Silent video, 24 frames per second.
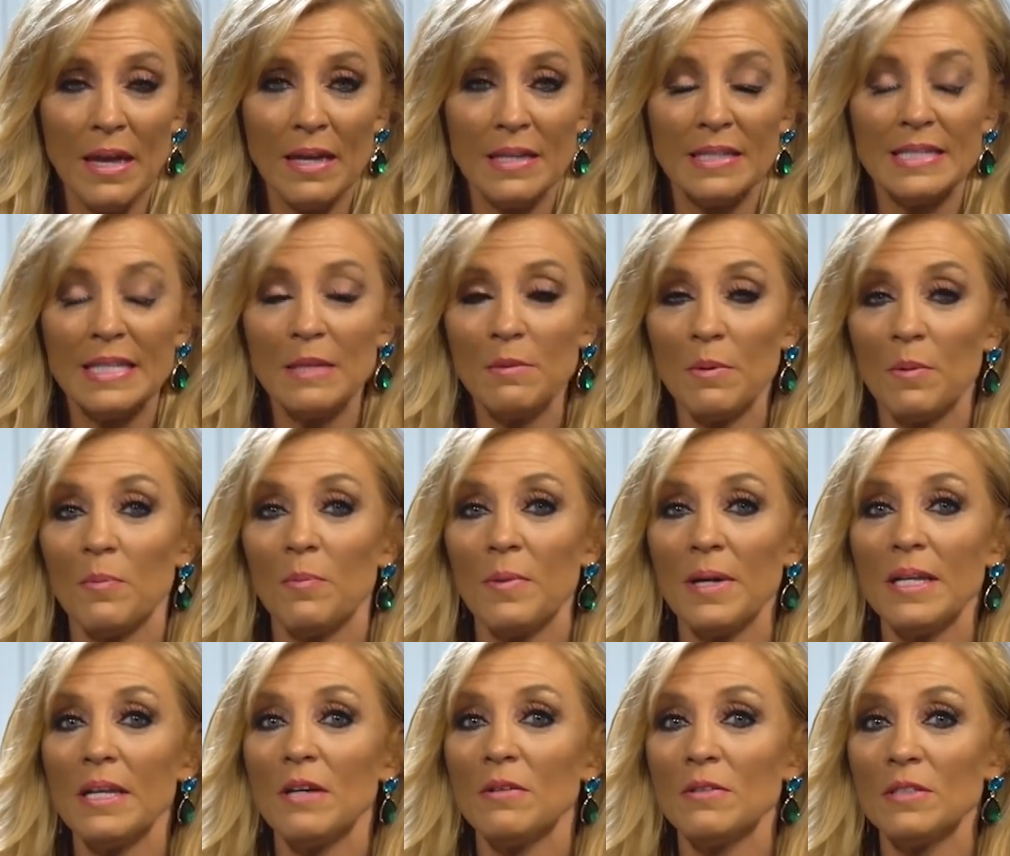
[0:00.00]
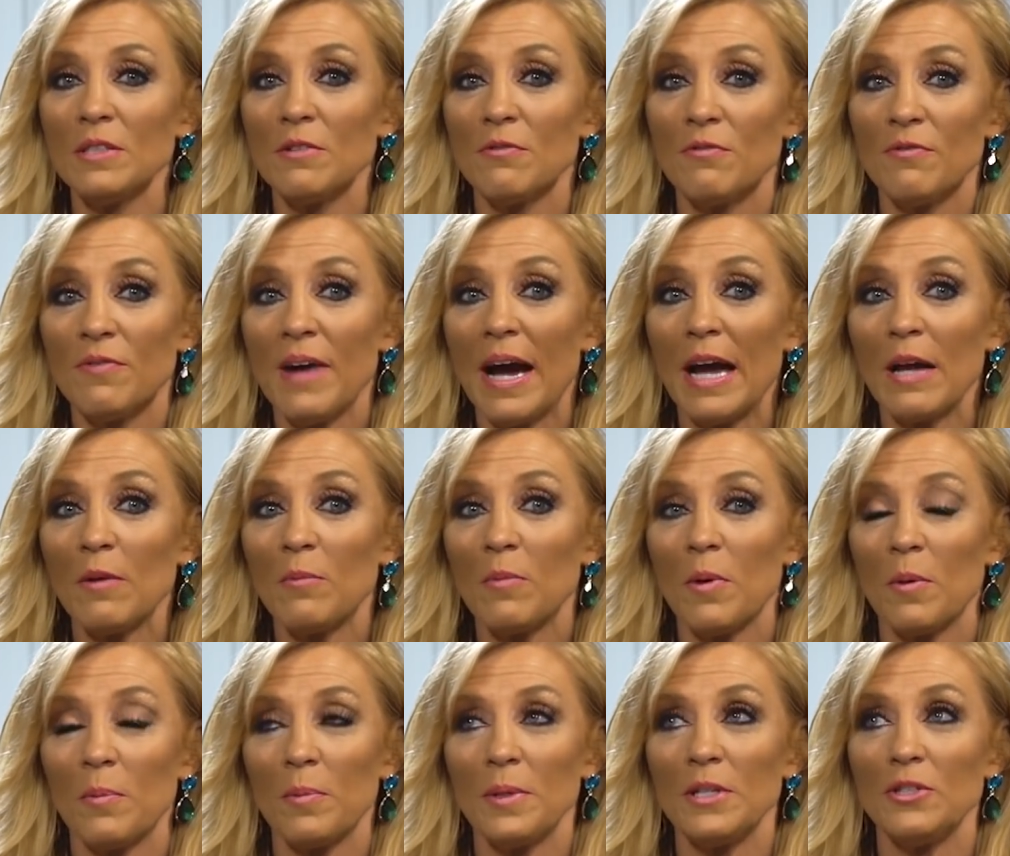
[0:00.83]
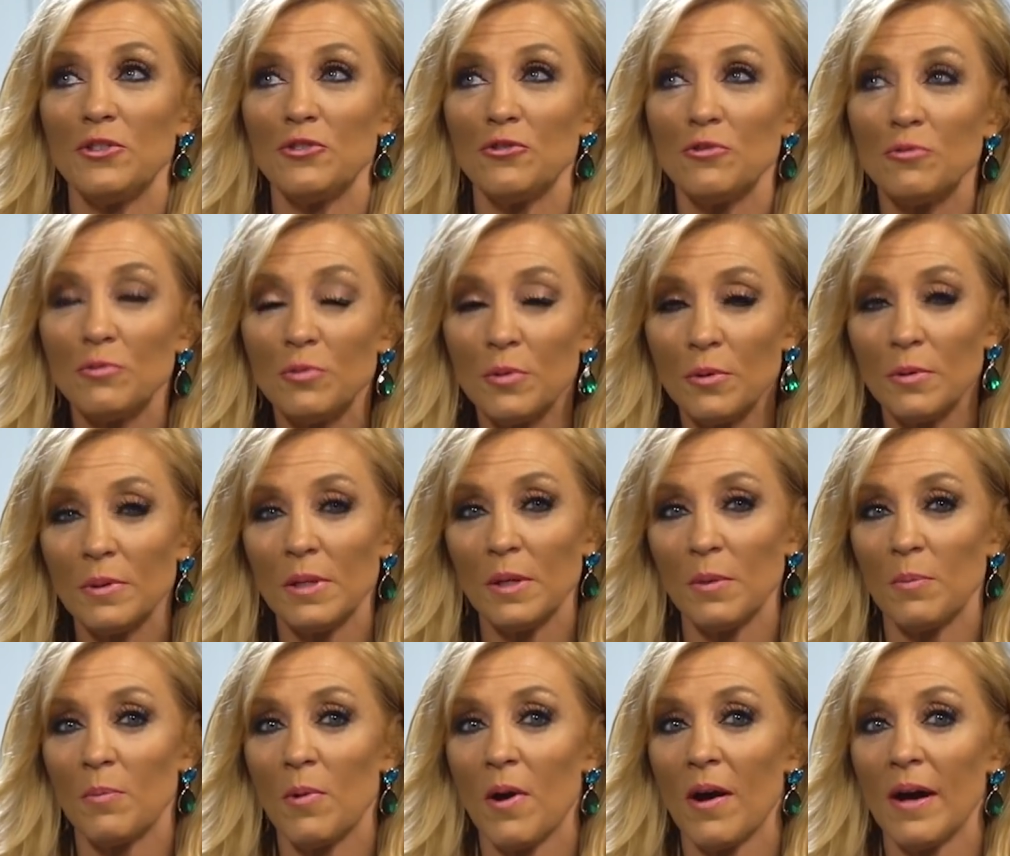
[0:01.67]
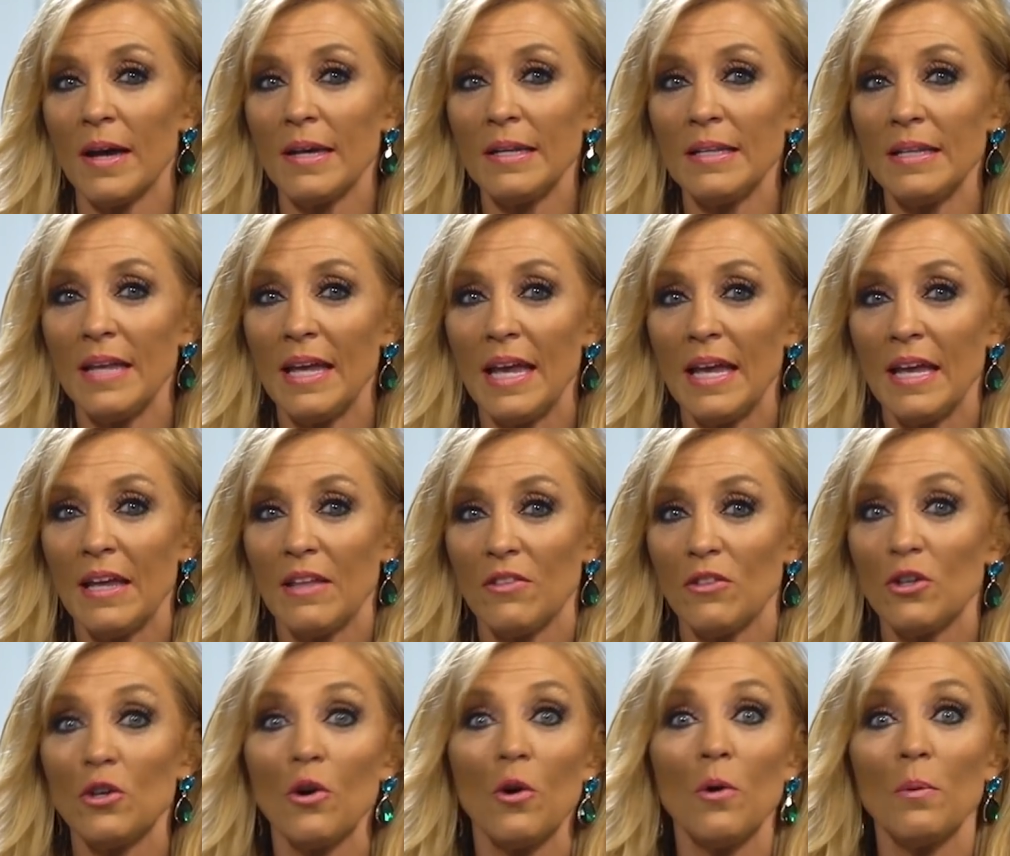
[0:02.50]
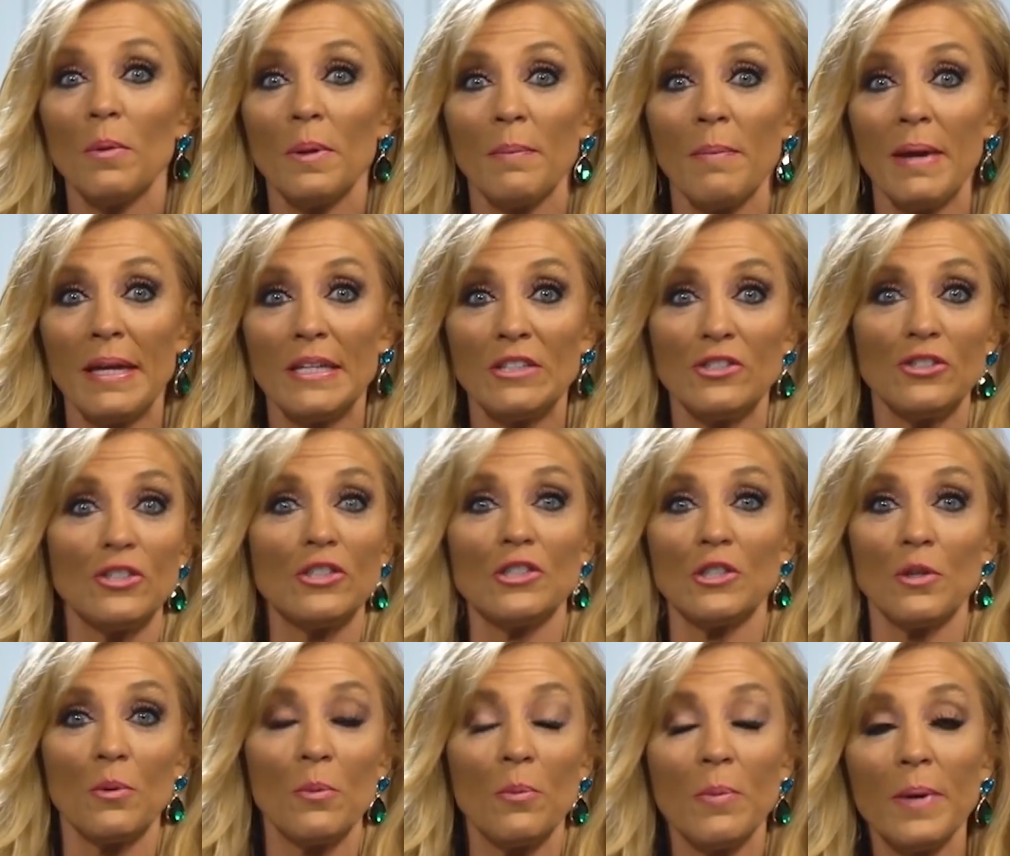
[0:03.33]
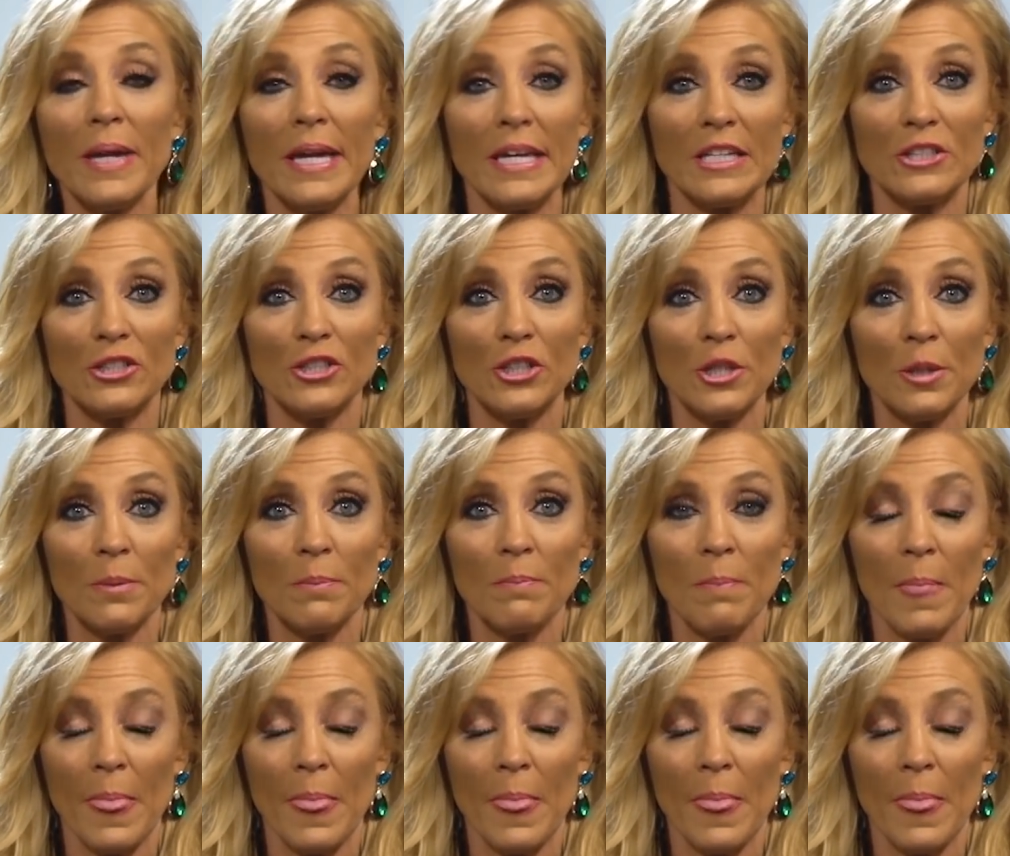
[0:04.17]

See, when we don't define what we truly want, the goal remains just a wish.